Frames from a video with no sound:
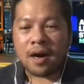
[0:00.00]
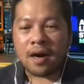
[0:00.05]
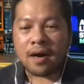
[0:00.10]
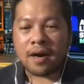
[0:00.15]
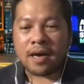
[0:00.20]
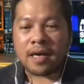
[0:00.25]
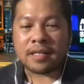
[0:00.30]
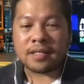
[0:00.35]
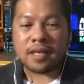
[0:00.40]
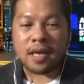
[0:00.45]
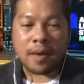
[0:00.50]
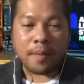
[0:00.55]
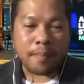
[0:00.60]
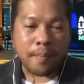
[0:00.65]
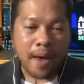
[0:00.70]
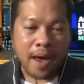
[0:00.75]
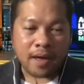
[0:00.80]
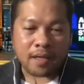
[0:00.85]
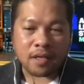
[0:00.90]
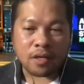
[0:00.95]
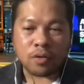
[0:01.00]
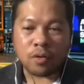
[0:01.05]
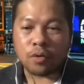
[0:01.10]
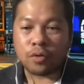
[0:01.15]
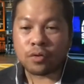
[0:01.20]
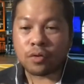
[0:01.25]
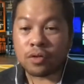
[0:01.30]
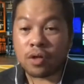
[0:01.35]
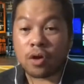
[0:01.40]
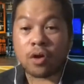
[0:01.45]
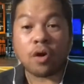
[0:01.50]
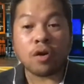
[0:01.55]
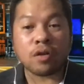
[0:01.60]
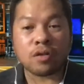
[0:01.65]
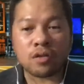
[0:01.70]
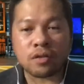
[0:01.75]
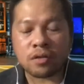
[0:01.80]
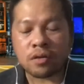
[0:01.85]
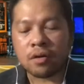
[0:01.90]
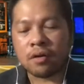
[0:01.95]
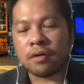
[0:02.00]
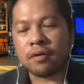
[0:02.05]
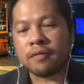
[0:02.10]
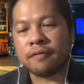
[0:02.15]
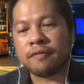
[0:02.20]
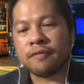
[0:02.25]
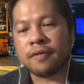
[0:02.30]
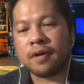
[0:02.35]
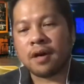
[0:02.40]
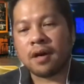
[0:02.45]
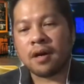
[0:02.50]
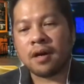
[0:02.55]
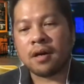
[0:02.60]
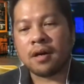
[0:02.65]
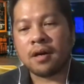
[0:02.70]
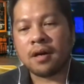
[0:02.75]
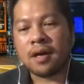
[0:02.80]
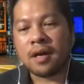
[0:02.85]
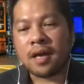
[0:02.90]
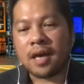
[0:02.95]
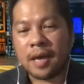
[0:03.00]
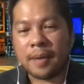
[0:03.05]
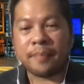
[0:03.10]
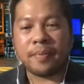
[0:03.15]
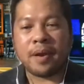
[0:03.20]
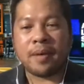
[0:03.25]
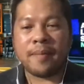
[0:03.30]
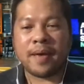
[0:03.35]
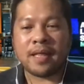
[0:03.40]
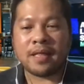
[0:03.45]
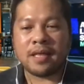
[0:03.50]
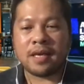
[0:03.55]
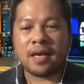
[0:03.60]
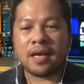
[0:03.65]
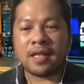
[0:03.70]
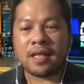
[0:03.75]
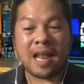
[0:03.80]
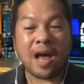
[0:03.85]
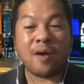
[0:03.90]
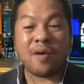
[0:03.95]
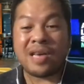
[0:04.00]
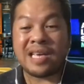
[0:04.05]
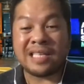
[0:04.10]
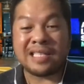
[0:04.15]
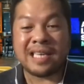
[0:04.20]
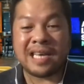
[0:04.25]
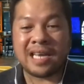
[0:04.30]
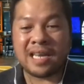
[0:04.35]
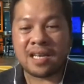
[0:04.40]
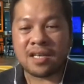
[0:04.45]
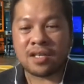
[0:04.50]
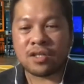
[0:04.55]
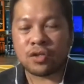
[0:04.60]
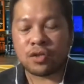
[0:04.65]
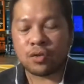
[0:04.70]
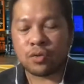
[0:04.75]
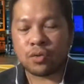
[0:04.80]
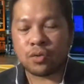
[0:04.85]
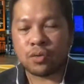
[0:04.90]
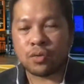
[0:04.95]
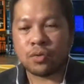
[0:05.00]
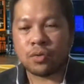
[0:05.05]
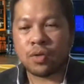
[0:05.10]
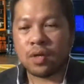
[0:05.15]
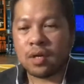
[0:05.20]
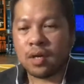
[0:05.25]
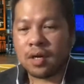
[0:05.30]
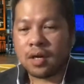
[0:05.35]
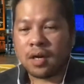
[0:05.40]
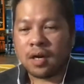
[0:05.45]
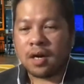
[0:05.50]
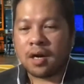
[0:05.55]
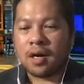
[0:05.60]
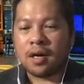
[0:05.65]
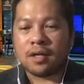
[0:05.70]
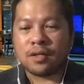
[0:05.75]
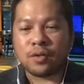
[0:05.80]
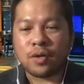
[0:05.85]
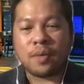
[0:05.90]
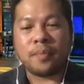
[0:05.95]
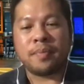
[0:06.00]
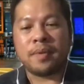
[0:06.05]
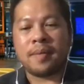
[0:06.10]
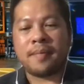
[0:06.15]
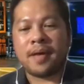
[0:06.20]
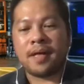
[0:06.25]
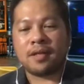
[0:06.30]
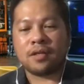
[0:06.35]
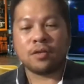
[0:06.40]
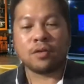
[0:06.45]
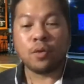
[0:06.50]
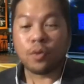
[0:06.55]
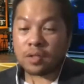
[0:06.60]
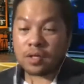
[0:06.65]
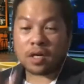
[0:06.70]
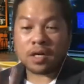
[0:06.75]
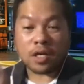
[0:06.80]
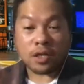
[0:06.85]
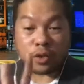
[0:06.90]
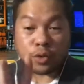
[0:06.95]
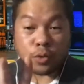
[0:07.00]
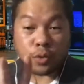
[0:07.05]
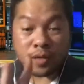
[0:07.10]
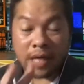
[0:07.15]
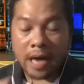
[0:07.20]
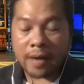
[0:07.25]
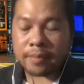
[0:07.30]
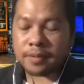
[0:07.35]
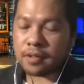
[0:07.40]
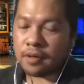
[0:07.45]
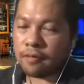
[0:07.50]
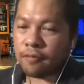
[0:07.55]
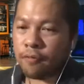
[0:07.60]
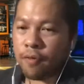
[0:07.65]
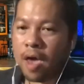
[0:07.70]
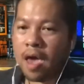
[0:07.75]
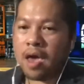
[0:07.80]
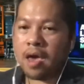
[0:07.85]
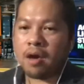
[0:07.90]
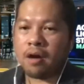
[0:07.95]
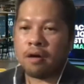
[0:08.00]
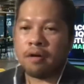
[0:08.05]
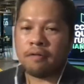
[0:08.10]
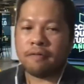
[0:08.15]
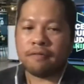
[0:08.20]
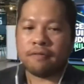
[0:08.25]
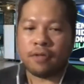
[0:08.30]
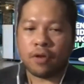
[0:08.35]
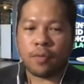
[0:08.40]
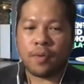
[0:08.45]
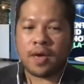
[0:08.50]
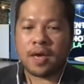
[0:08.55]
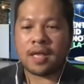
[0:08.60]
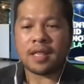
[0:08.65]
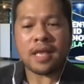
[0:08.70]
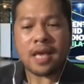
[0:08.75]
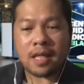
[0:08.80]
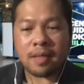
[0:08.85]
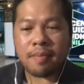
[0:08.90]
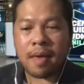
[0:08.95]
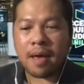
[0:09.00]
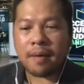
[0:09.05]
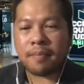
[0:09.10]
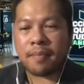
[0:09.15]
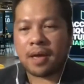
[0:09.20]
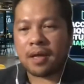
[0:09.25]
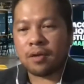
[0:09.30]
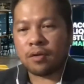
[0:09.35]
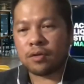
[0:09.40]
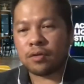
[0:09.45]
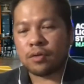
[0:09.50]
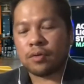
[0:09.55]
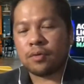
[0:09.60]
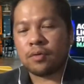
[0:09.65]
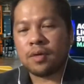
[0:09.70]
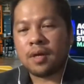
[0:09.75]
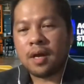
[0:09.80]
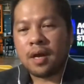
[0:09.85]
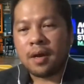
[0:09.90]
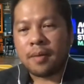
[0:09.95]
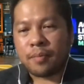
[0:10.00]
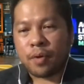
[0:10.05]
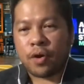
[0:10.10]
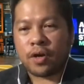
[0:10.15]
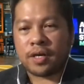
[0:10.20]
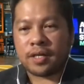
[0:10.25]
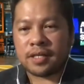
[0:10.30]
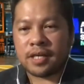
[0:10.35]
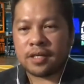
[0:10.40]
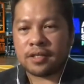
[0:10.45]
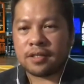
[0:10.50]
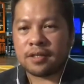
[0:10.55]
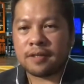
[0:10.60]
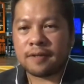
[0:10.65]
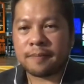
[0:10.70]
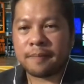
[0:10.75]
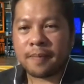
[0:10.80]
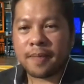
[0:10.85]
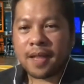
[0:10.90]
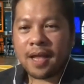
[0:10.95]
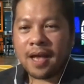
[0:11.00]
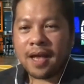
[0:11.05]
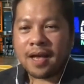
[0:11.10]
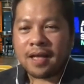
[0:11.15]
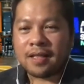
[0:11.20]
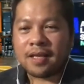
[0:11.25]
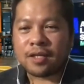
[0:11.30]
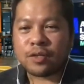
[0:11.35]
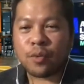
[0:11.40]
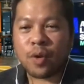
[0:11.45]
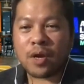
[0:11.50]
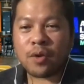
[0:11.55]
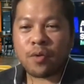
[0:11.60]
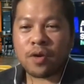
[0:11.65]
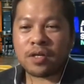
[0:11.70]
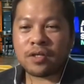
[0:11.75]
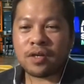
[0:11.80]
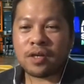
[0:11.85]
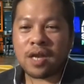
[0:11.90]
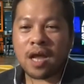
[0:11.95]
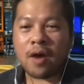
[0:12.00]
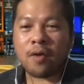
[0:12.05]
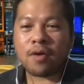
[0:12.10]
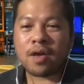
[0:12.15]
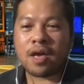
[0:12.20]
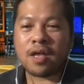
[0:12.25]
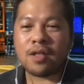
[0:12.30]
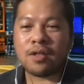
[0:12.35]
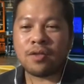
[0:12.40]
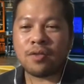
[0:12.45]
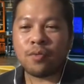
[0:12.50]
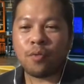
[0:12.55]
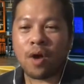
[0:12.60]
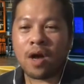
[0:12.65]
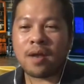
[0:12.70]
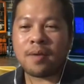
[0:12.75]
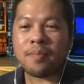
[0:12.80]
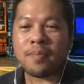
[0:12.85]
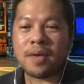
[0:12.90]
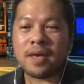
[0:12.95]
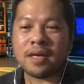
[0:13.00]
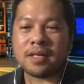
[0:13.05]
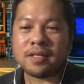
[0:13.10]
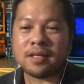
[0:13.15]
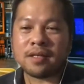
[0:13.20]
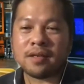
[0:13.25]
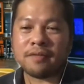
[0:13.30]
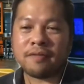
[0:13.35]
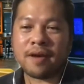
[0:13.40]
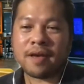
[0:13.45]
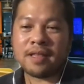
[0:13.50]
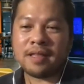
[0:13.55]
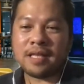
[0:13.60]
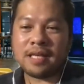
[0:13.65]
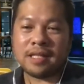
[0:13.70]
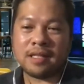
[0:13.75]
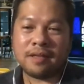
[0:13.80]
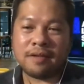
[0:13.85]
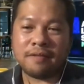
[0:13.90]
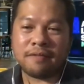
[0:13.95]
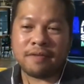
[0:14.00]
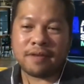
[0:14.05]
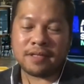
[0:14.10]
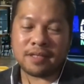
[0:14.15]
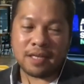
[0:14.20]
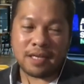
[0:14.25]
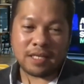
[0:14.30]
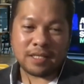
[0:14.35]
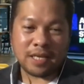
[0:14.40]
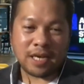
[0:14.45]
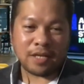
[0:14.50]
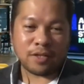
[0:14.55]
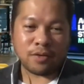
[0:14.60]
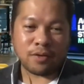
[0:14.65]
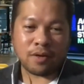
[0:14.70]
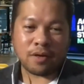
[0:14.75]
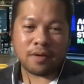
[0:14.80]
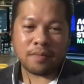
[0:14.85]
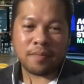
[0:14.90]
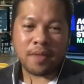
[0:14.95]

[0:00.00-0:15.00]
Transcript: its impact and also the cost of implementing it and how easy it is to implement. So those are the two types of way of doing it: heat map and also prioritization. There's one question: how can one be a certified DT facilitator?